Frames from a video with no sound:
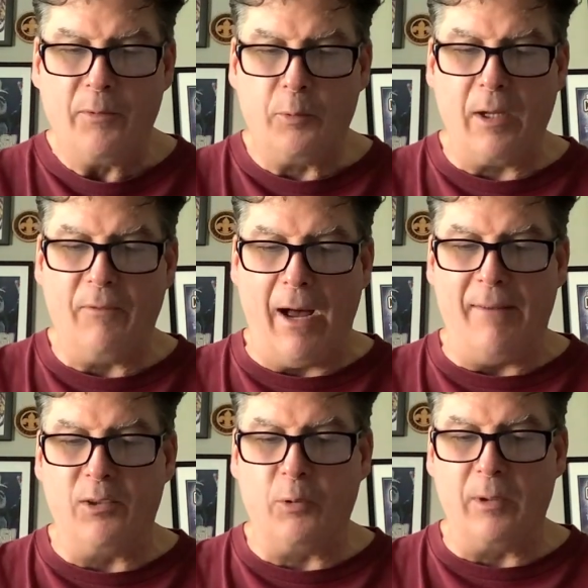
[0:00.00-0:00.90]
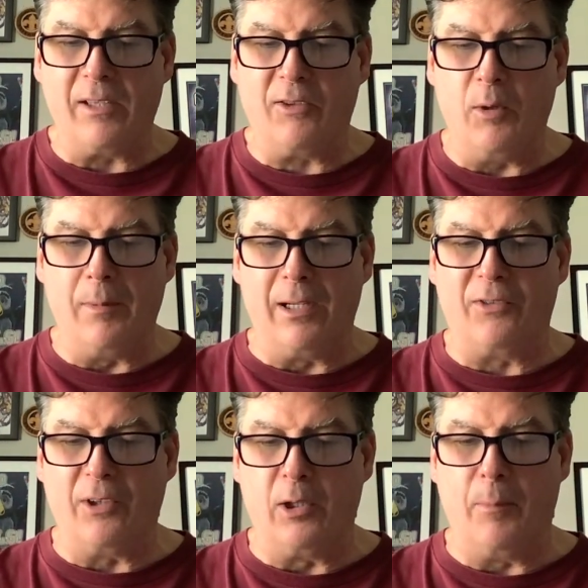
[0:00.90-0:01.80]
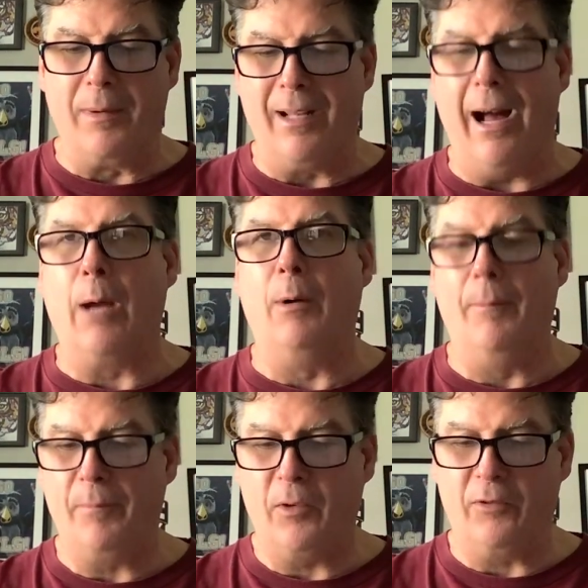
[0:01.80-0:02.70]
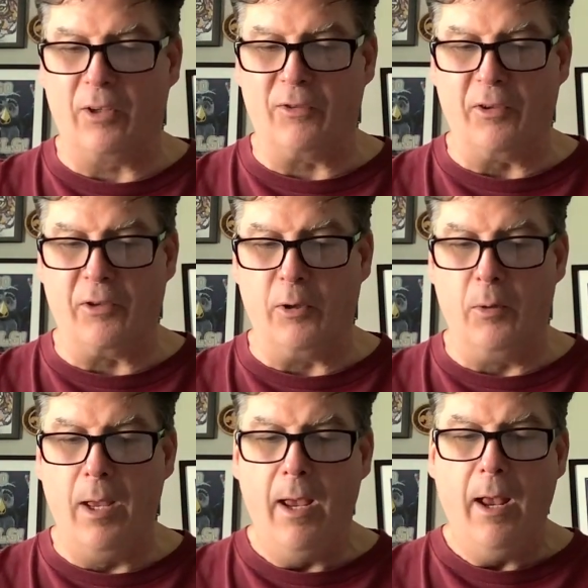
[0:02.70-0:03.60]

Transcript: 25-22, Minnesota beat Iowa, 6-2.